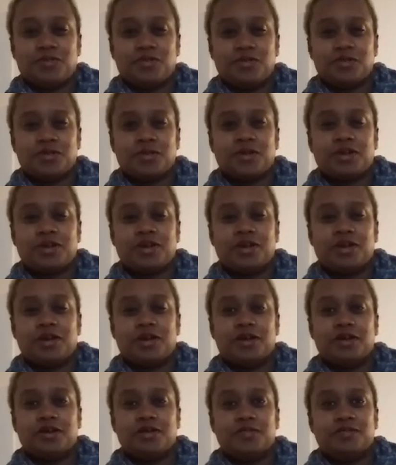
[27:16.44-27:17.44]

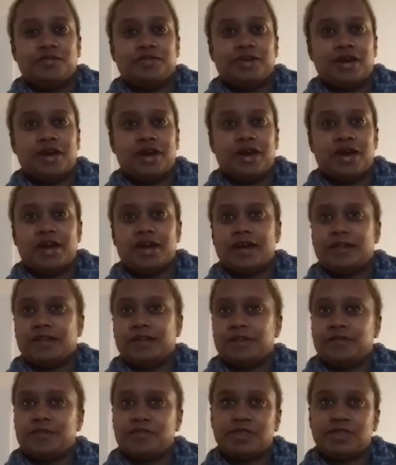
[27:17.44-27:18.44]
Upwork. I
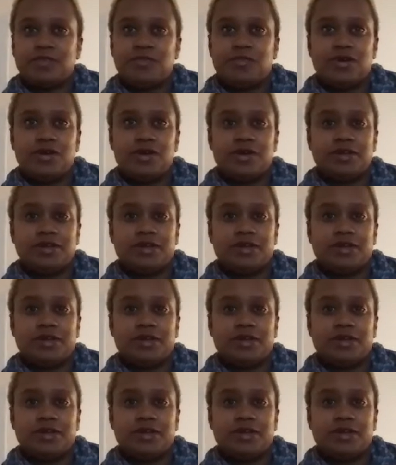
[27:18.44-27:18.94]
look for someone,